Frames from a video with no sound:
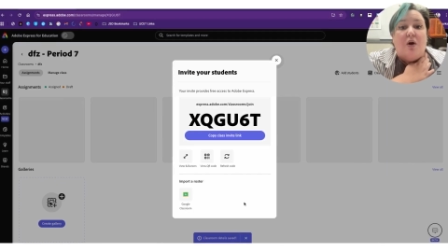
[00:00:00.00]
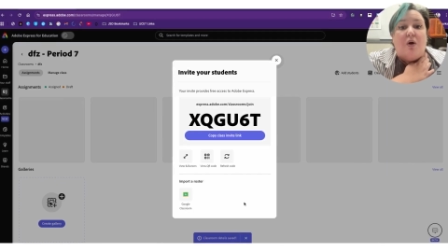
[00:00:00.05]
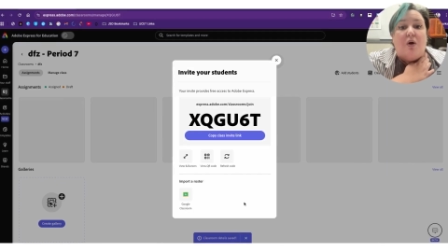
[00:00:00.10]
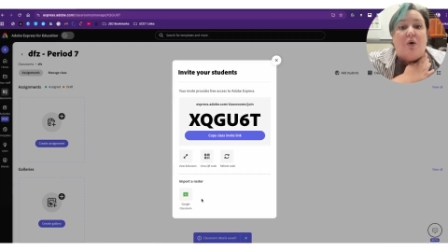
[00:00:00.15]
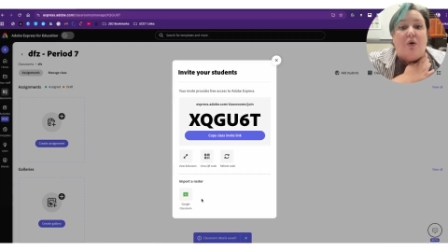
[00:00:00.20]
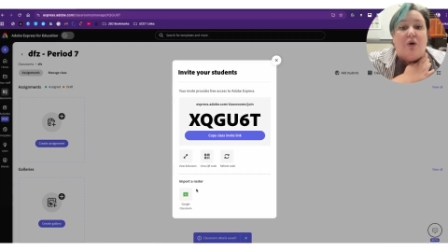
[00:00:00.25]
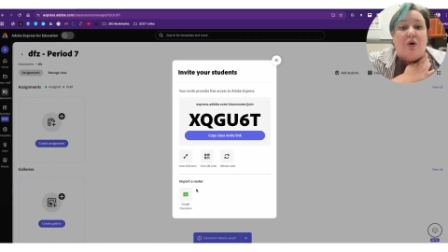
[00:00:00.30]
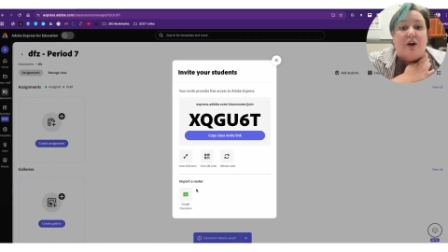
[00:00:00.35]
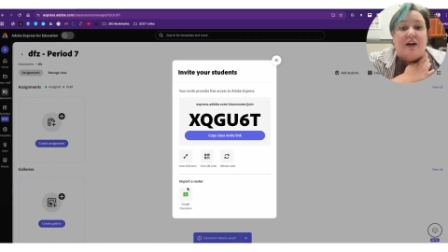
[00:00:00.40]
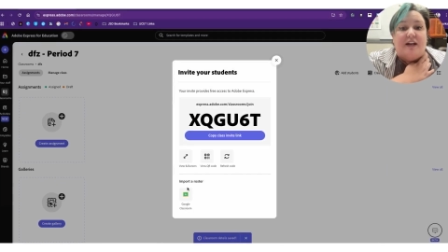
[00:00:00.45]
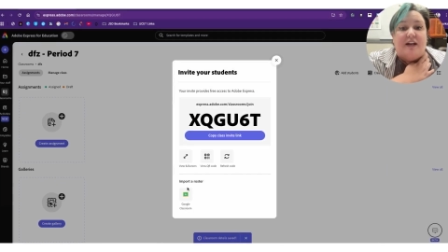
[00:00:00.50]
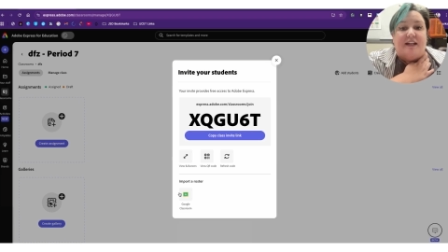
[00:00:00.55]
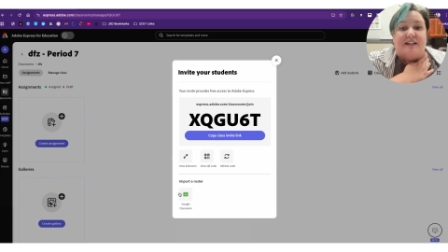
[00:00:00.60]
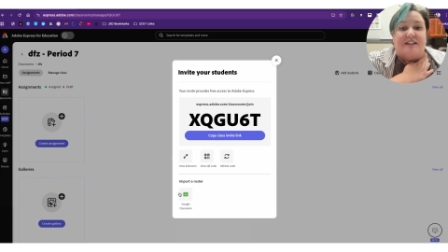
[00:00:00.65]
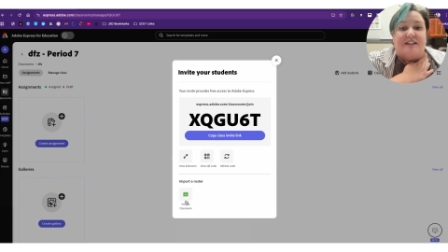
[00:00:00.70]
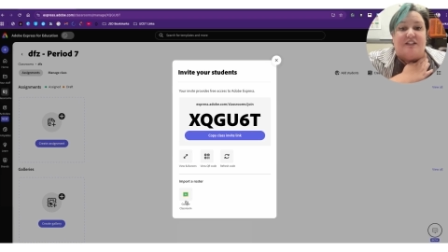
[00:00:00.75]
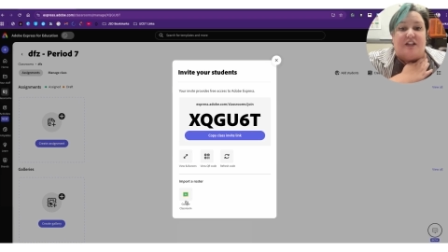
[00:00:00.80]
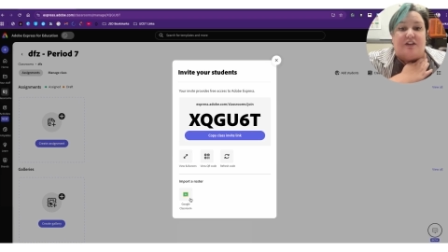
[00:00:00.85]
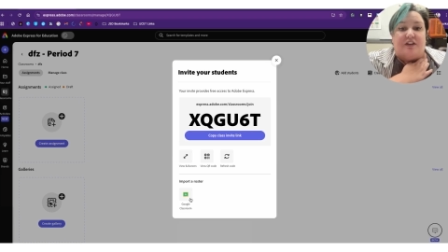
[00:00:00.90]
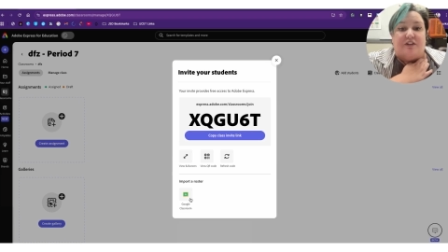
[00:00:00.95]
or it has
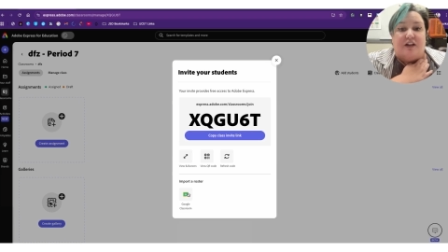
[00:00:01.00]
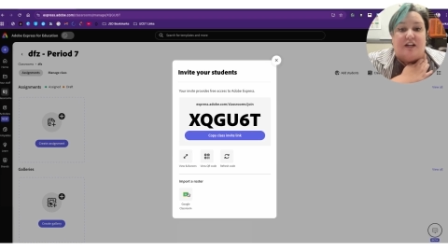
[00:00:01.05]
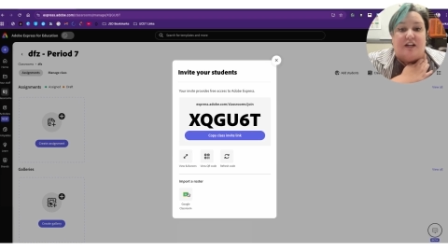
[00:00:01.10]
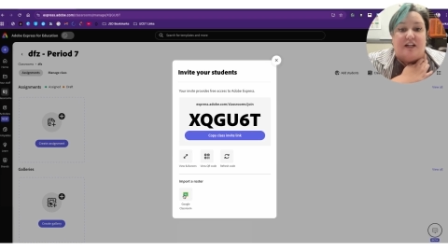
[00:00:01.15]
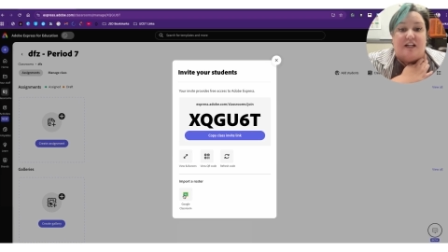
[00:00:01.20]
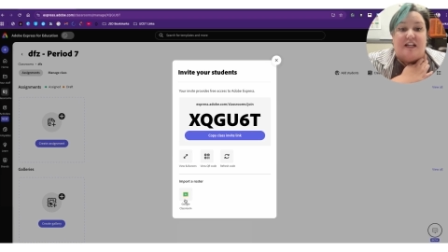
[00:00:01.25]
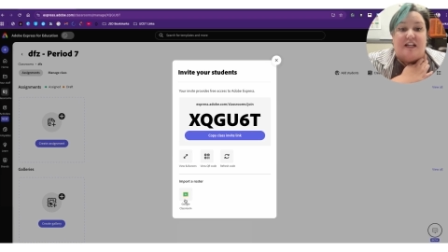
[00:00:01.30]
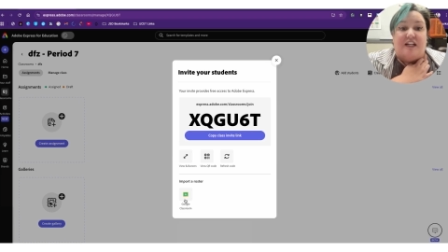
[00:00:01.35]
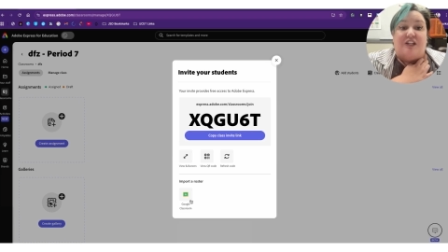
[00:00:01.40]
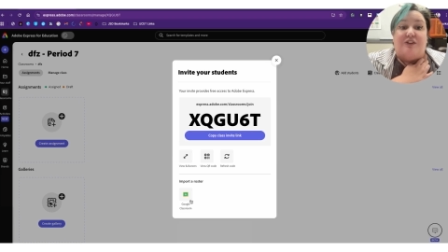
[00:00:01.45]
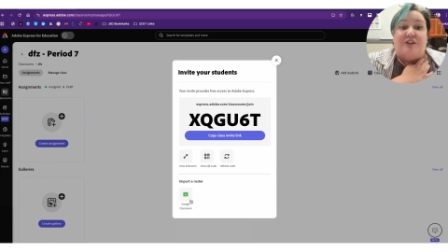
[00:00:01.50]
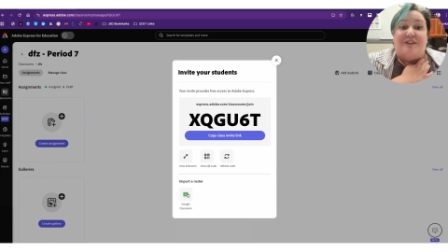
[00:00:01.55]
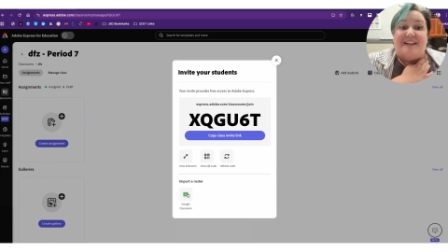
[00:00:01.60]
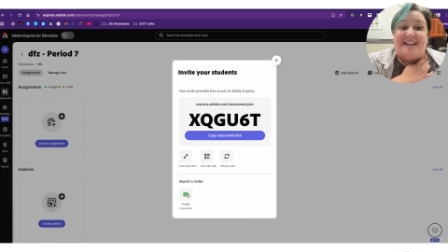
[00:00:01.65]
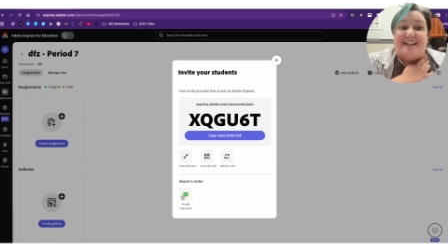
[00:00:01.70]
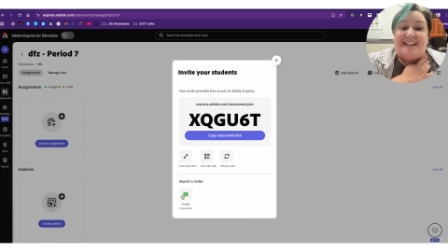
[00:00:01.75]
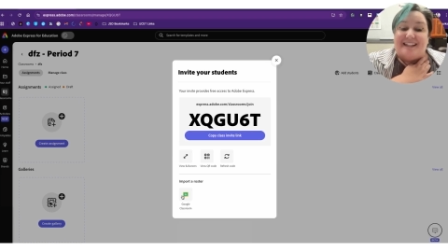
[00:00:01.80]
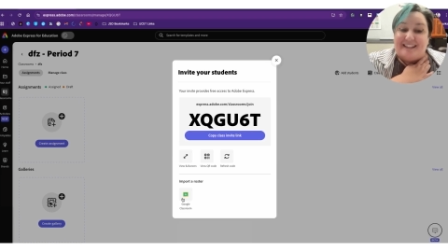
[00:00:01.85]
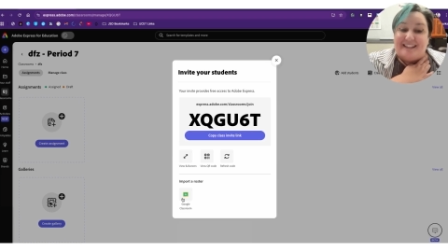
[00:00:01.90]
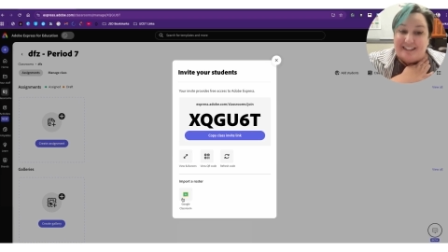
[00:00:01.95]
generated a
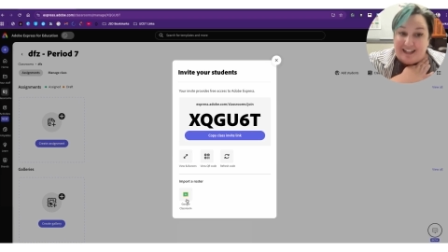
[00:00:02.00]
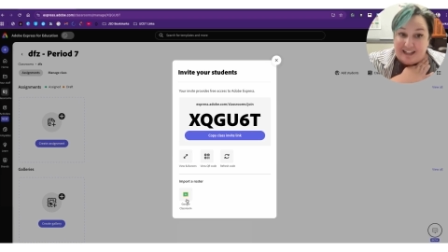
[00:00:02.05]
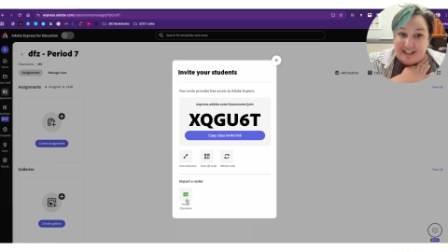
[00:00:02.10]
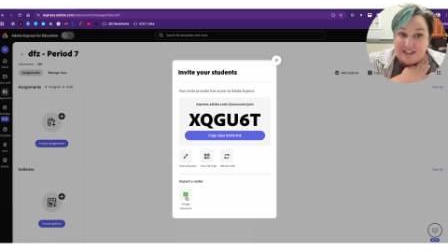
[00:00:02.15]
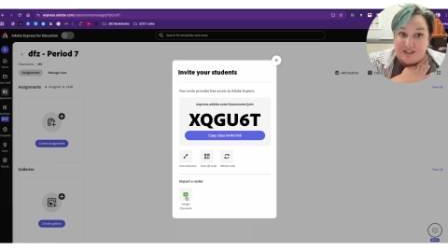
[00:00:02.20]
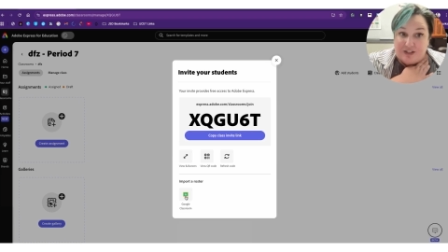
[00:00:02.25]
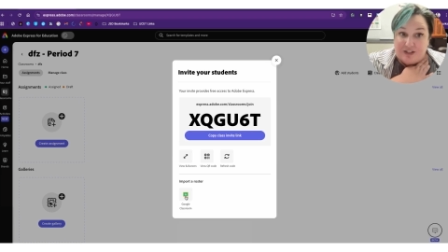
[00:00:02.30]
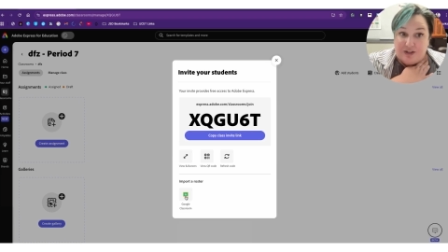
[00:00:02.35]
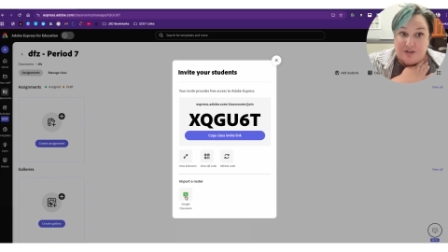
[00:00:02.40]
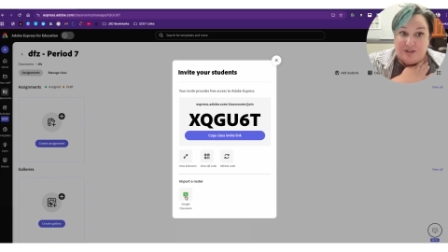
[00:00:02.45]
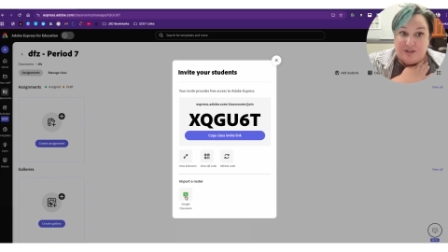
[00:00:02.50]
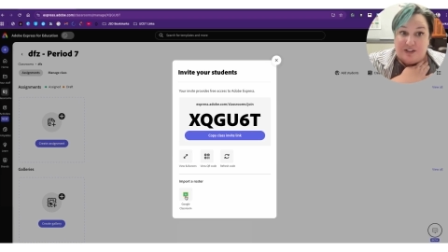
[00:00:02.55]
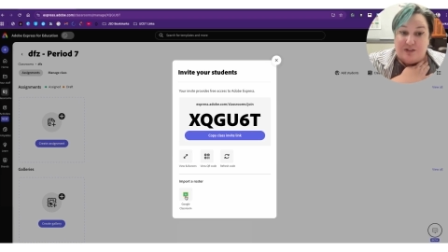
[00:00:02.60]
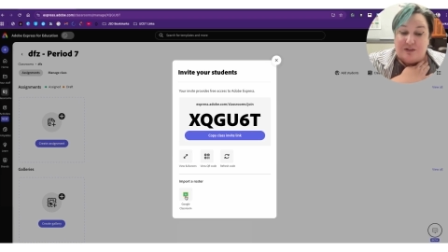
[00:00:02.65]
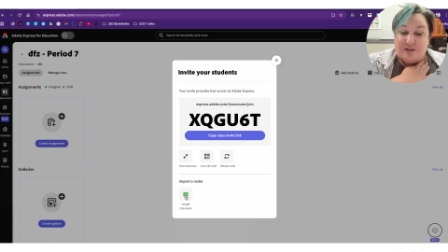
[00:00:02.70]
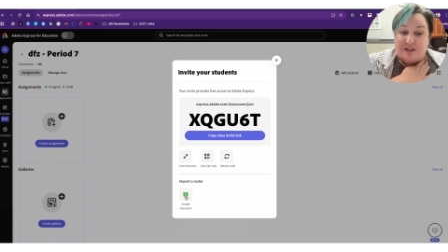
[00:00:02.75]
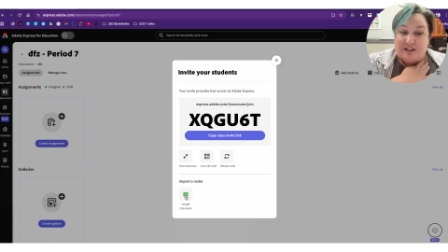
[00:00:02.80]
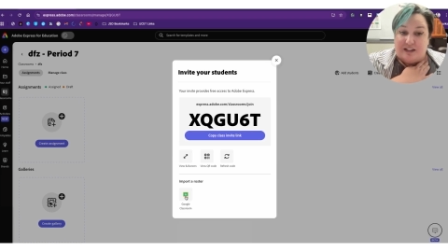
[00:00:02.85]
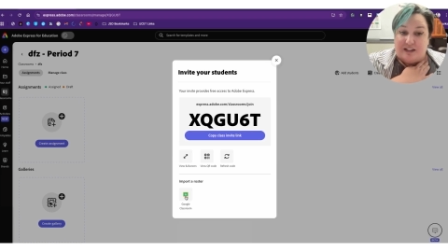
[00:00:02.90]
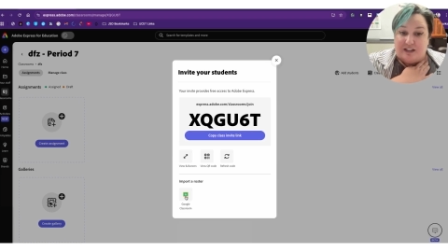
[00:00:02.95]
unique class code that you
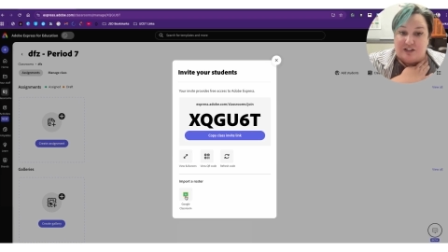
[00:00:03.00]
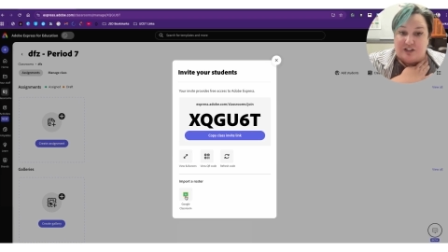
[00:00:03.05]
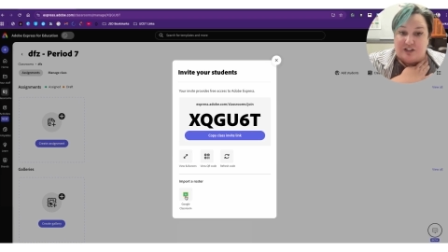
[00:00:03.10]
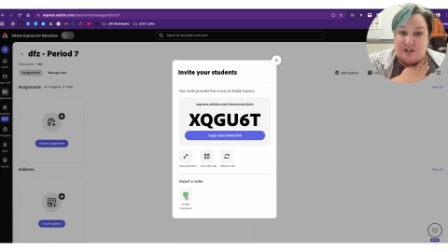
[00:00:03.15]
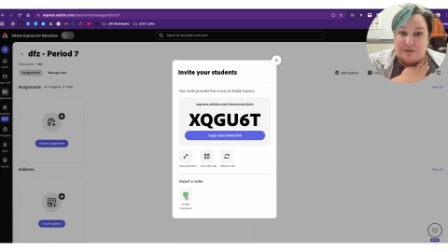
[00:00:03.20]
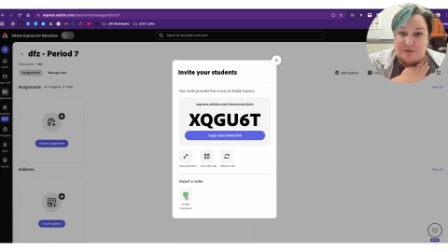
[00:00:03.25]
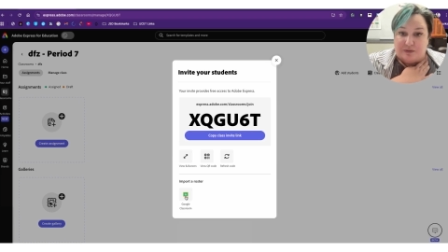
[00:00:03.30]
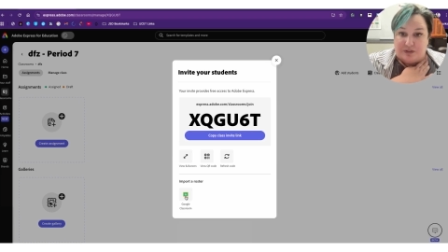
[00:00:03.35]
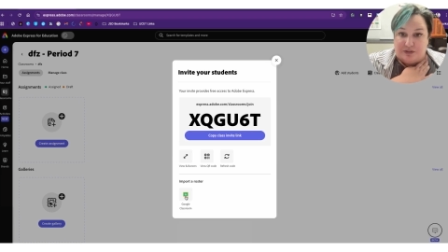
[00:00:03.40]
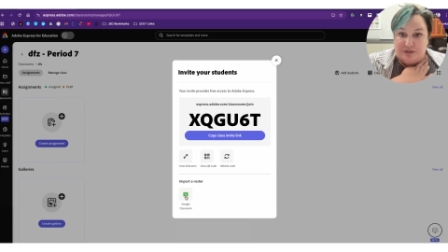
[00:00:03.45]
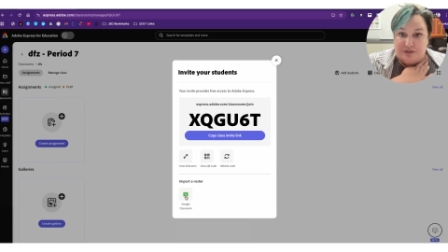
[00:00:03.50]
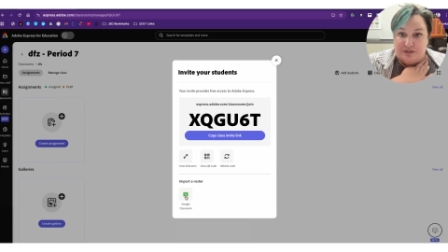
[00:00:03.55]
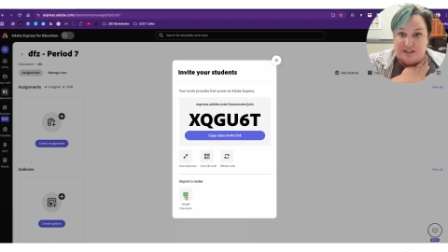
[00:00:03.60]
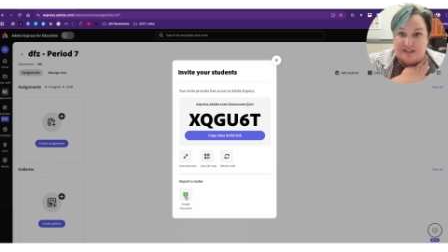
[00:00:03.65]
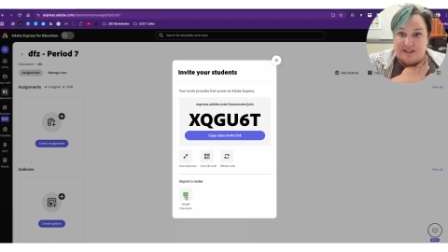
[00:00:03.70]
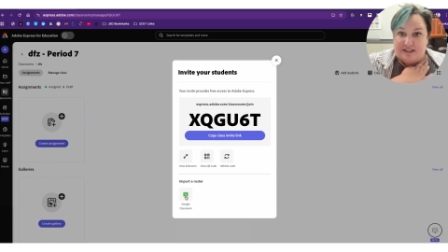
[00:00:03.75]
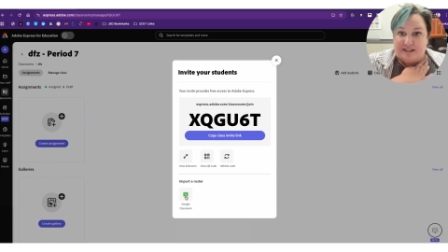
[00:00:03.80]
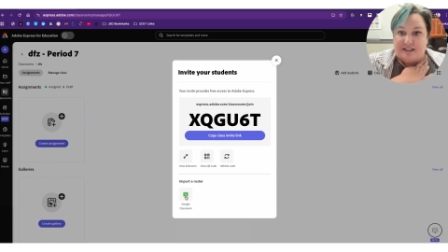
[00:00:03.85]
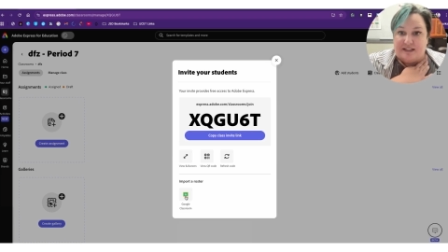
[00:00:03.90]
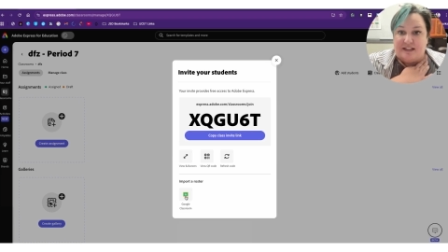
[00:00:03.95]
can then share with
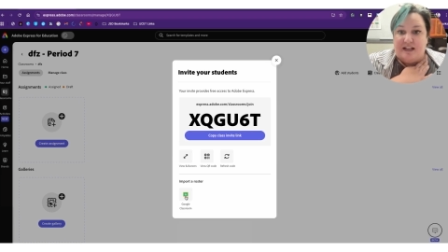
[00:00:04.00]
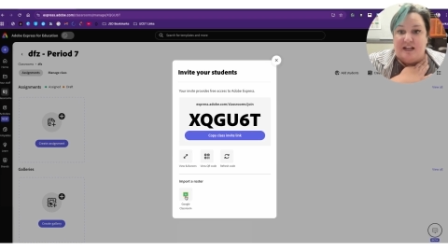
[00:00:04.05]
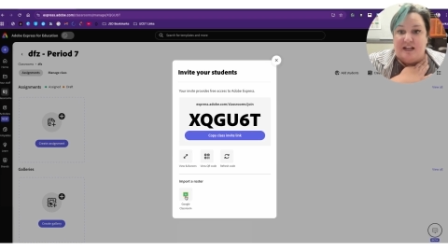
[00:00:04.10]
students.